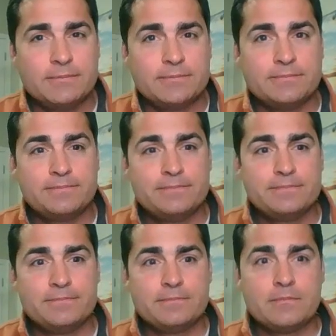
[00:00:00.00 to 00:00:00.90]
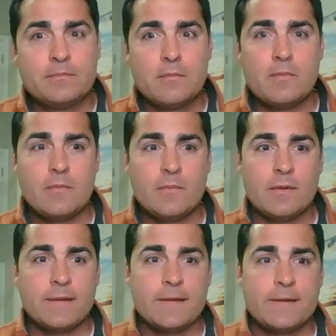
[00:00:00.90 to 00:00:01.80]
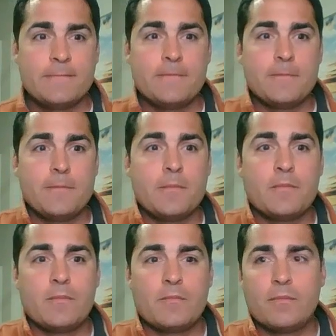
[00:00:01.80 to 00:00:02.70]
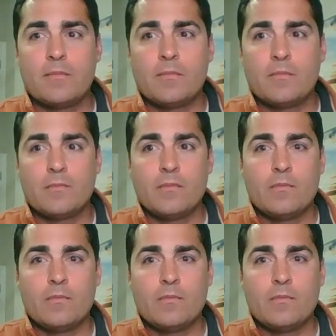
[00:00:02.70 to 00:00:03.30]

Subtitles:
[no speech]